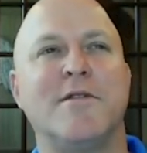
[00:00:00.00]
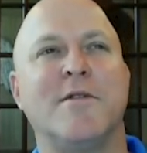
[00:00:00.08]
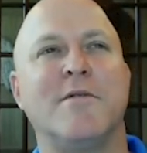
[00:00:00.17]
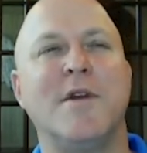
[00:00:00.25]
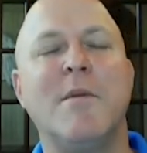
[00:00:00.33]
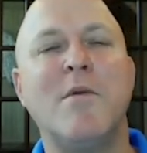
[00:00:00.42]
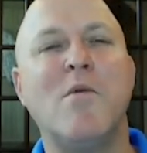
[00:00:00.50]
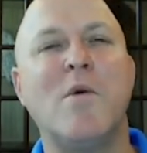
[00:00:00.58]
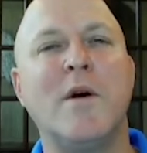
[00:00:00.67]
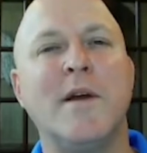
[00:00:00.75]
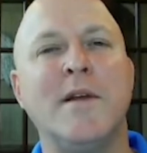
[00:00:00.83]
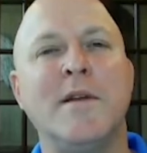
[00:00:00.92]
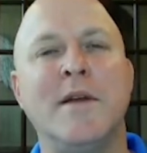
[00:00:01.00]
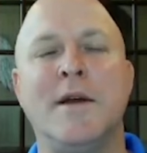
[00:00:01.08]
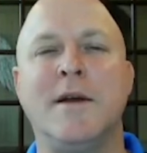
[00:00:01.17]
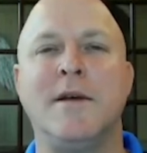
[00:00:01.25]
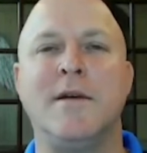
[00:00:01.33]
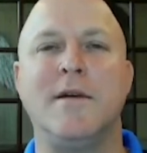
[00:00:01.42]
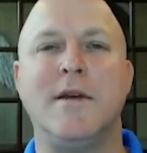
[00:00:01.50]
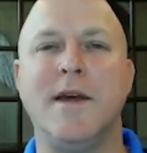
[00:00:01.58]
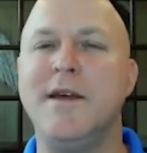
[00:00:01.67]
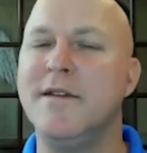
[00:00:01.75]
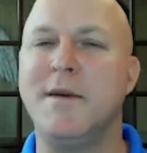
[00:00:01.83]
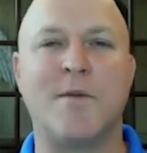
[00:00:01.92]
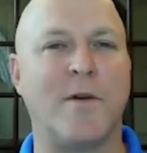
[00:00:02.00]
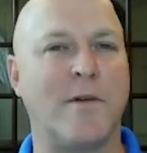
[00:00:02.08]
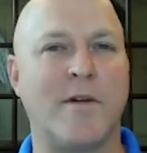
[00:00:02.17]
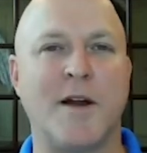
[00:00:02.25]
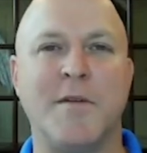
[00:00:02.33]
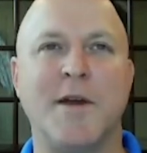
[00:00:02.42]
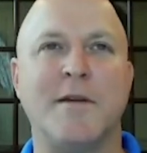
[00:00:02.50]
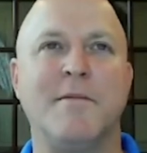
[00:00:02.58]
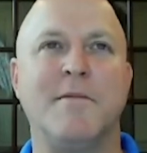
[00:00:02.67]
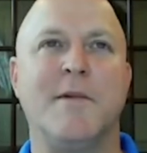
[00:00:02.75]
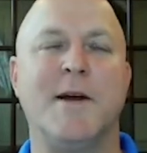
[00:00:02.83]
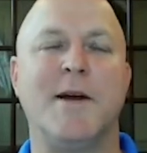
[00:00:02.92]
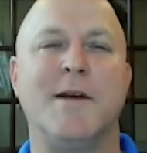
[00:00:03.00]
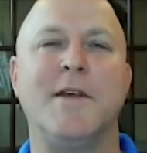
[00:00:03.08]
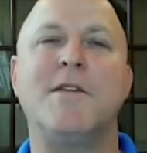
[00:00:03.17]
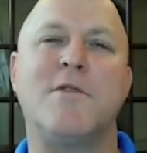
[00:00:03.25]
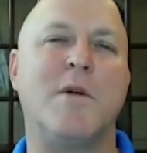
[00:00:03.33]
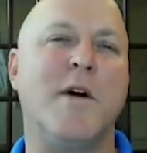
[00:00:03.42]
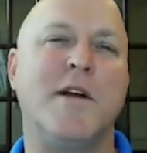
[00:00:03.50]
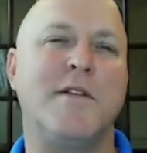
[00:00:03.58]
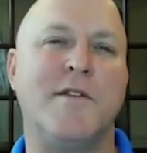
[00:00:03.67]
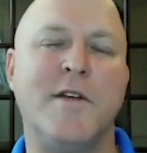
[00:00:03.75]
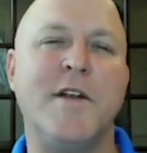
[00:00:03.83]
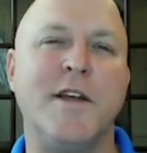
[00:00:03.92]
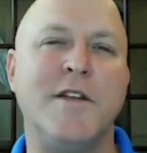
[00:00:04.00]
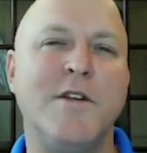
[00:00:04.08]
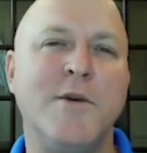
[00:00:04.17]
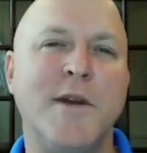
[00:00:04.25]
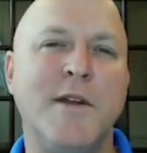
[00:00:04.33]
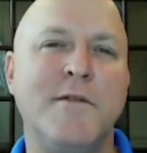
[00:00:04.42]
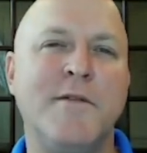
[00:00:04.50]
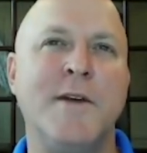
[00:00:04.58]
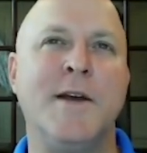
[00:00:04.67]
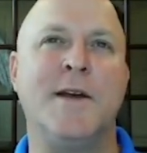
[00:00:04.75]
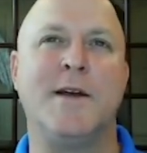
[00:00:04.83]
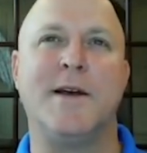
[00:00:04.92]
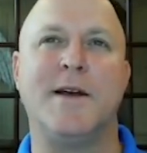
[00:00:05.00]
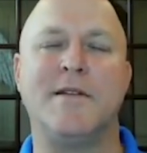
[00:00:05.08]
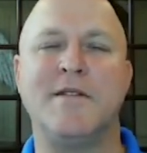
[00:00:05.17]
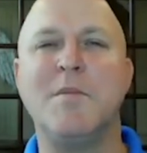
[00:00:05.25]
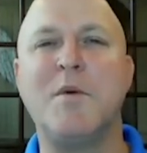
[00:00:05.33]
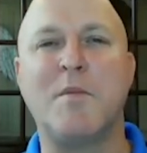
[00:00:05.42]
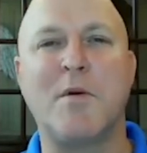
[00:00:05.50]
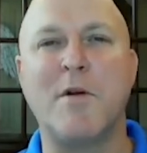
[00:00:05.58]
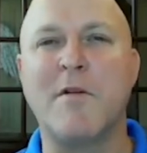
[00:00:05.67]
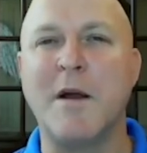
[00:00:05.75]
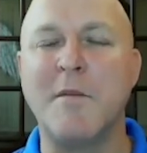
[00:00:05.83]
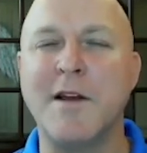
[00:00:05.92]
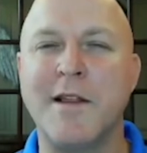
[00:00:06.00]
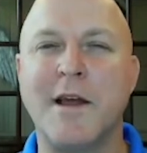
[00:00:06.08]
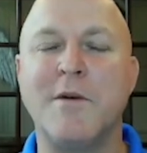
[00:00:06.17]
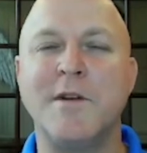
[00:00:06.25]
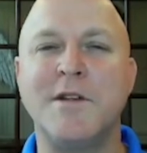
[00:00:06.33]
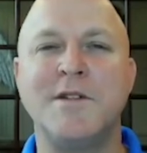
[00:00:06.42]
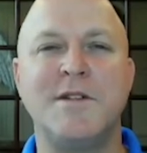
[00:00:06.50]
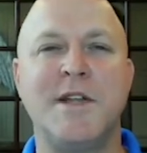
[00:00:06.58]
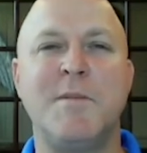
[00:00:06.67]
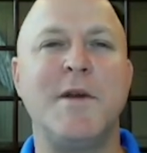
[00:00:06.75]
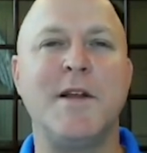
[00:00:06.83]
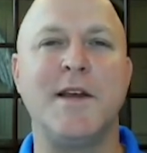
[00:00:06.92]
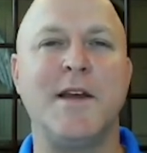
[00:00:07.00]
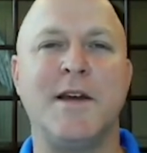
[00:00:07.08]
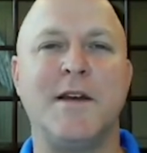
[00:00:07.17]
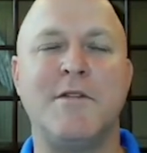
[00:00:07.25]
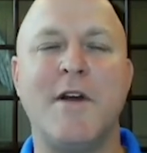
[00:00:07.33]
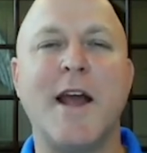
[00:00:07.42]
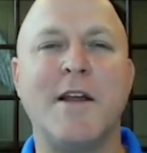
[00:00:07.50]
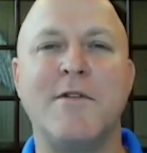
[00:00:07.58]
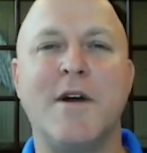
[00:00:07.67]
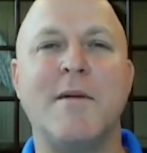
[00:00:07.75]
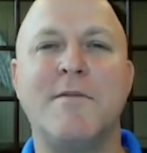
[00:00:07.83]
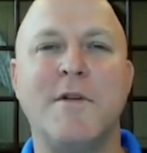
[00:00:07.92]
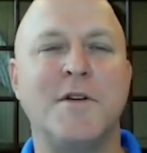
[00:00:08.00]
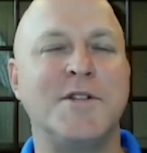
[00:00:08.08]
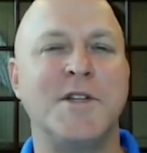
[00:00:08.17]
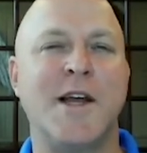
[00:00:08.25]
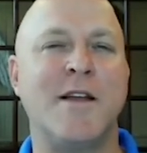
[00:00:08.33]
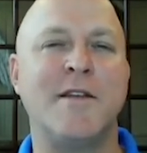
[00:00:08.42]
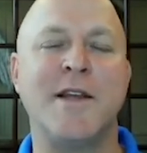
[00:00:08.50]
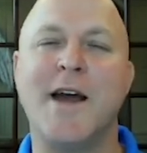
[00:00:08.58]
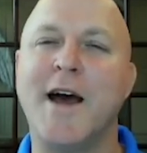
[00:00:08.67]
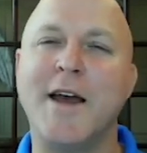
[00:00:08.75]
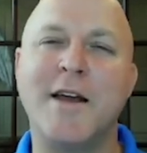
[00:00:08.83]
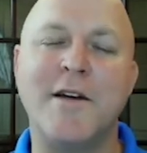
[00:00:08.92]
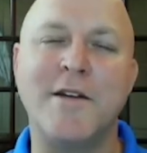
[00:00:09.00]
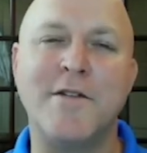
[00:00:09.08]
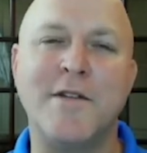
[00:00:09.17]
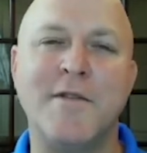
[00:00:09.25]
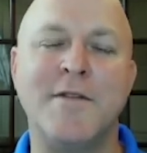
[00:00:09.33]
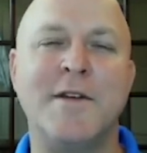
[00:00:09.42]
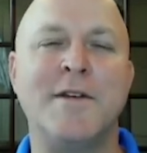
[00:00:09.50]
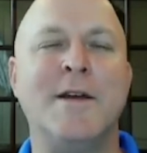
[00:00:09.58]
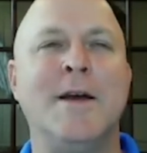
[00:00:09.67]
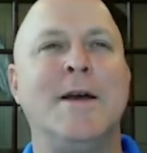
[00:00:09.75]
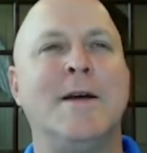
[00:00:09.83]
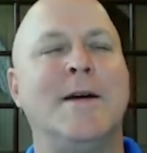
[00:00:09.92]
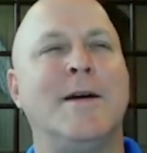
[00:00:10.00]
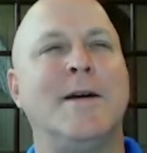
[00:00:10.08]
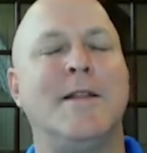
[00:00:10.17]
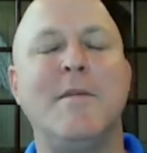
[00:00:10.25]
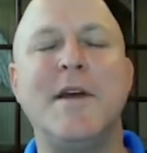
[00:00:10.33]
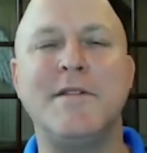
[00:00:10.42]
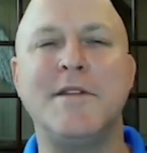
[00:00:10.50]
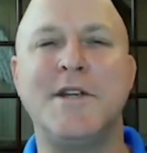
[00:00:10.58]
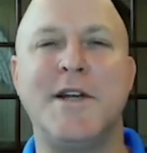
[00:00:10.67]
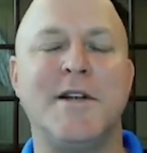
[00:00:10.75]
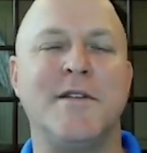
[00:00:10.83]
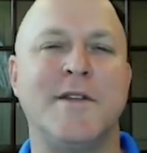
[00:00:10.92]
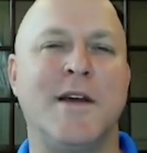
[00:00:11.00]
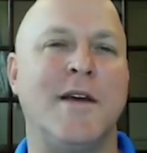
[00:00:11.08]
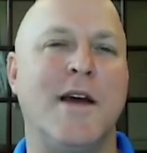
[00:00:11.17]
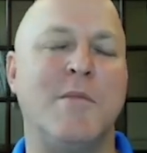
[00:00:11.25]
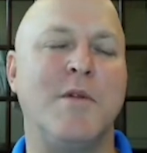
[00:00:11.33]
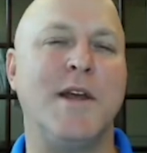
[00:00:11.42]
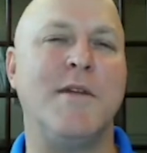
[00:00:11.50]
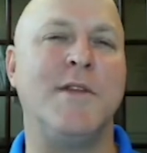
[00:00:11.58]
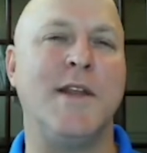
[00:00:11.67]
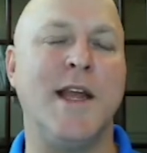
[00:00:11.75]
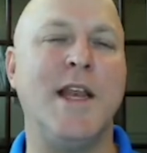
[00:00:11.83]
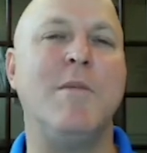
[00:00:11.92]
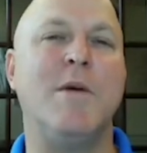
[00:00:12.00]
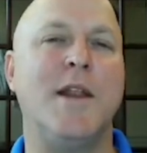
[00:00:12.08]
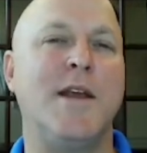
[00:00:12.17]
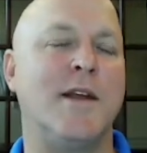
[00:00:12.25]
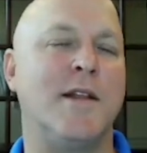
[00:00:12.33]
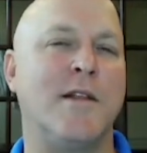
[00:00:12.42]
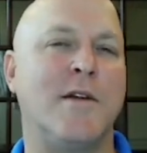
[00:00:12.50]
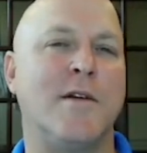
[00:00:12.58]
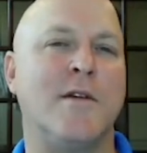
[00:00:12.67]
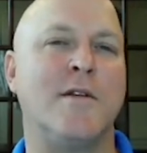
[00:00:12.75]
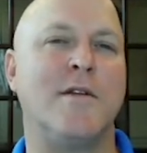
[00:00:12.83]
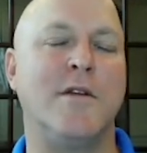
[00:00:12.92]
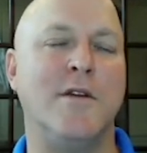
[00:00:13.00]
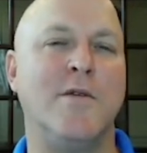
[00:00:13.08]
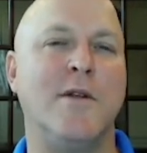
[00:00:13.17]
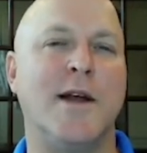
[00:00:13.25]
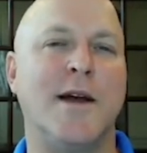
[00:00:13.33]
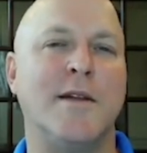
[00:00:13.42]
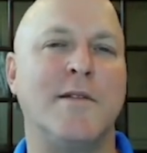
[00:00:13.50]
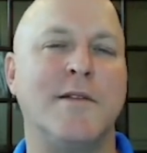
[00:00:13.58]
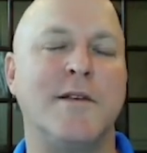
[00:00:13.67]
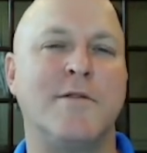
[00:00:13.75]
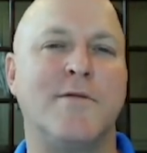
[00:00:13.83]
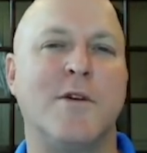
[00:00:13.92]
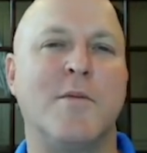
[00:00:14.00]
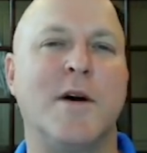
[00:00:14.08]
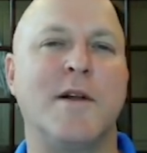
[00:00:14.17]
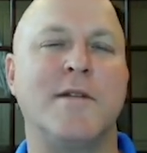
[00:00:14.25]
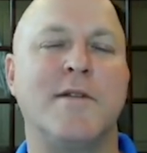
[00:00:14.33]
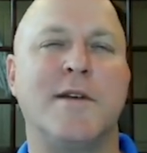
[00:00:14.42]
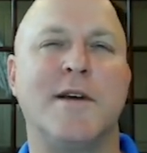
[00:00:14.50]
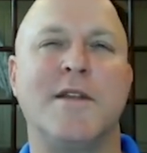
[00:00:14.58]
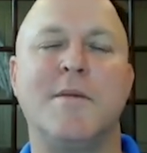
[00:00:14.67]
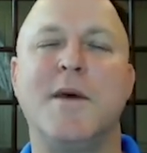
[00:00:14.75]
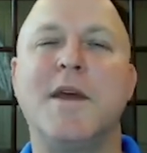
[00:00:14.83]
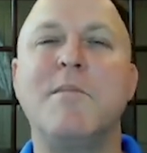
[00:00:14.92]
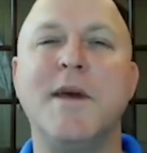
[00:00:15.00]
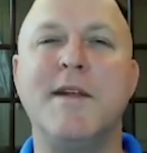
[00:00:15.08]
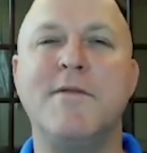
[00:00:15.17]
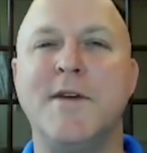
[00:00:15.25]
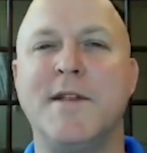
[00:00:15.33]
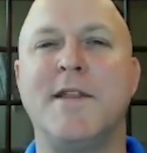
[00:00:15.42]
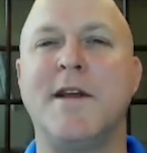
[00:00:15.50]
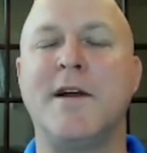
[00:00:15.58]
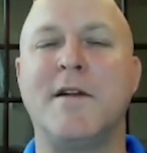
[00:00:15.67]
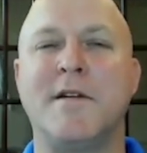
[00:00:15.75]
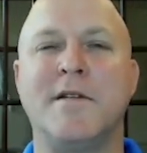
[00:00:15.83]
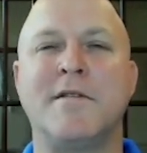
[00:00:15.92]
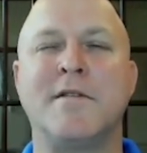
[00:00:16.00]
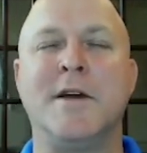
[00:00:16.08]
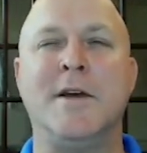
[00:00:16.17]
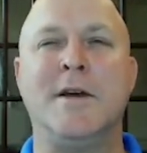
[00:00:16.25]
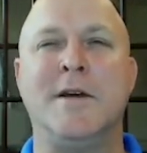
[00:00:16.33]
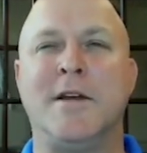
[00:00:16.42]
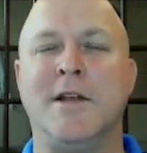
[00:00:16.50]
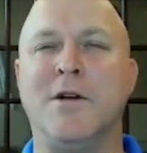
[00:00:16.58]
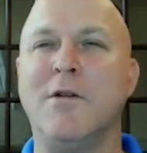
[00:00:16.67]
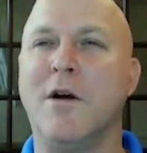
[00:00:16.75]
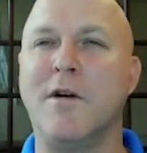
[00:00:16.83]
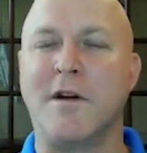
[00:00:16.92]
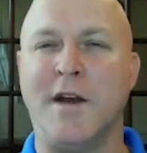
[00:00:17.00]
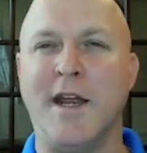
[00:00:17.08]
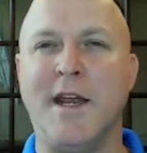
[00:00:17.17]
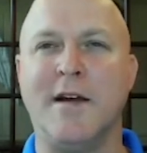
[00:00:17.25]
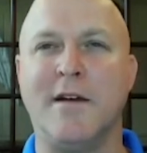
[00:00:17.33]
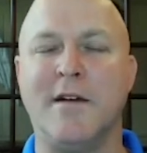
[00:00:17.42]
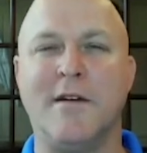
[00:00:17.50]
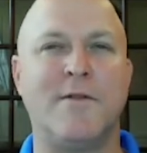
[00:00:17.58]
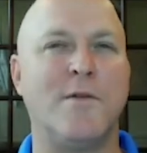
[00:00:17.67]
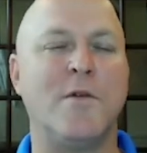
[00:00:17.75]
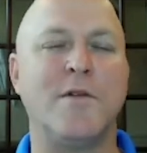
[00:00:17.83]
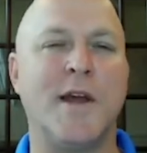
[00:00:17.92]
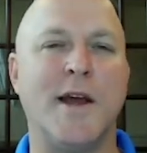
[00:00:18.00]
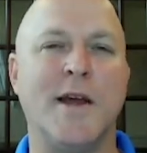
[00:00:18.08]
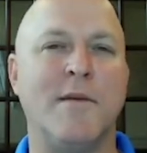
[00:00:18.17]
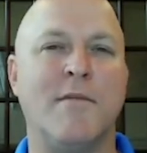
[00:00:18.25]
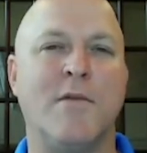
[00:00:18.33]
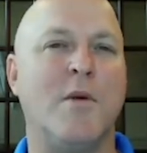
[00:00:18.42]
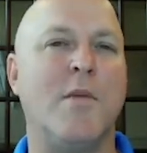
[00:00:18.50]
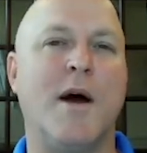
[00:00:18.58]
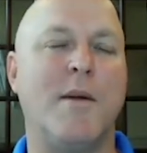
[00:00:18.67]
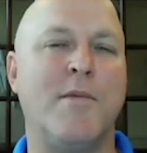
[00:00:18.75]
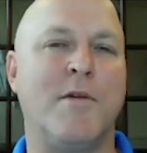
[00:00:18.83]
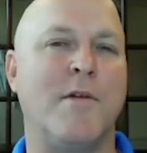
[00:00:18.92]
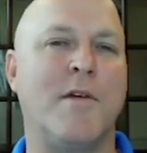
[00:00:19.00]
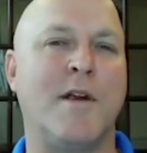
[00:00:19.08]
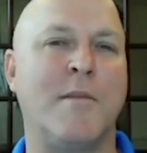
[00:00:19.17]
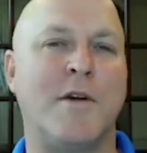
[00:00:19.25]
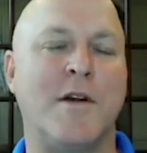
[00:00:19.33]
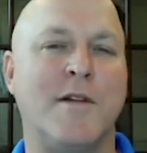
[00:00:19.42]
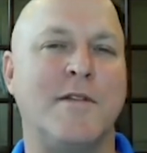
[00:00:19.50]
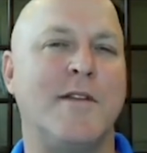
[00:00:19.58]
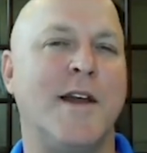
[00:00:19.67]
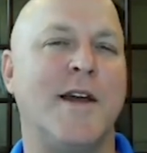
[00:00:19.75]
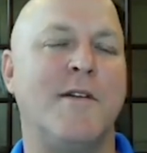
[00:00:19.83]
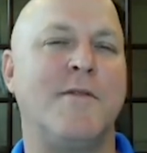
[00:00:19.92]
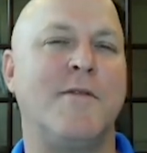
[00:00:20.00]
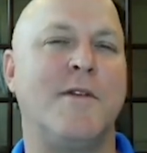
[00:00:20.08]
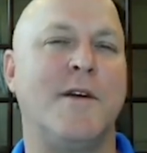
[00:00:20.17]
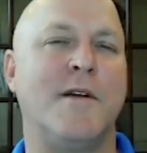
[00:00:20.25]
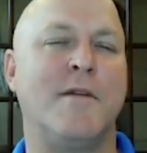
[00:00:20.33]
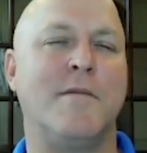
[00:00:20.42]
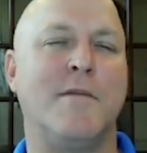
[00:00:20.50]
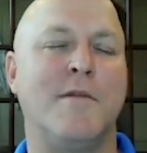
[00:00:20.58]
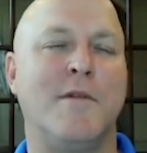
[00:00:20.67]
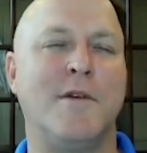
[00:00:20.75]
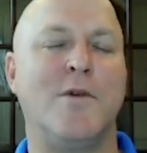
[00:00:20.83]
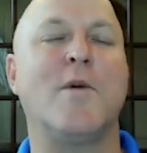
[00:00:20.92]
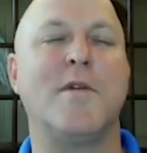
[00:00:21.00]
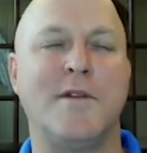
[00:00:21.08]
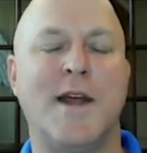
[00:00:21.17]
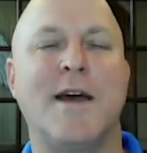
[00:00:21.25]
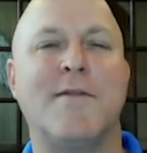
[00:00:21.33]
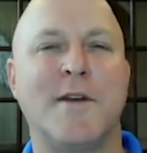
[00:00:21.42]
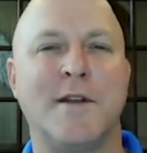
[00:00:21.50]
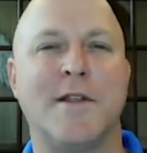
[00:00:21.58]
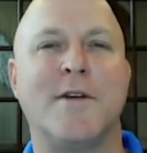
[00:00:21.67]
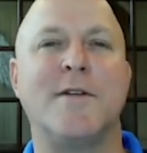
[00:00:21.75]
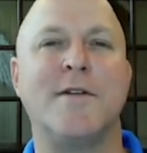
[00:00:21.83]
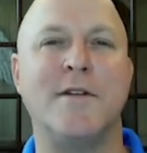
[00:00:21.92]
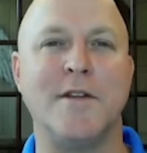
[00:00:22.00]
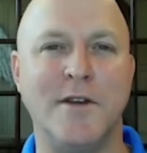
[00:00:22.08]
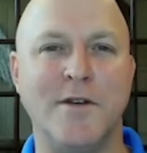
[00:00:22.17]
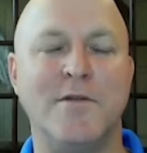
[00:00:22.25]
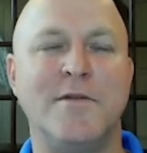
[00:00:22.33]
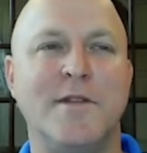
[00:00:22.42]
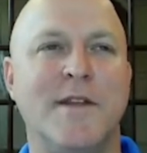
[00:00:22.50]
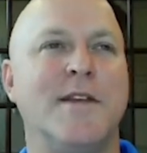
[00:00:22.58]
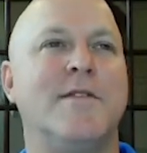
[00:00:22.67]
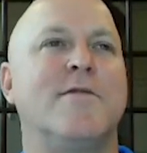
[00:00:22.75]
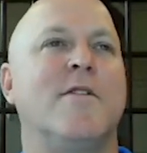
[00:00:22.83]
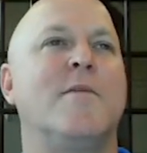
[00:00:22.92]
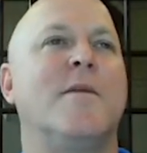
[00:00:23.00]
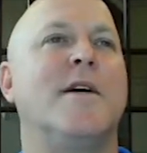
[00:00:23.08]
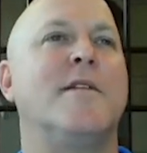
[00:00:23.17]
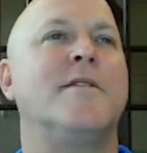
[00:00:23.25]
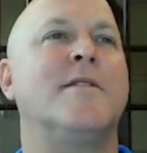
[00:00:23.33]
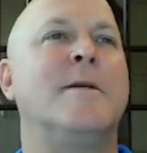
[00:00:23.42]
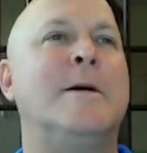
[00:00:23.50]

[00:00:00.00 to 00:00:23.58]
So number 1, easy programming. These robots are very intuitive, simple programming language, typically drag and drop functionality, icon driven. The message here is I believe that anybody can learn to utilize these robots. The big benefit there is you no longer need a full-time robot programmer on staff. Your staff can learn to use these robots.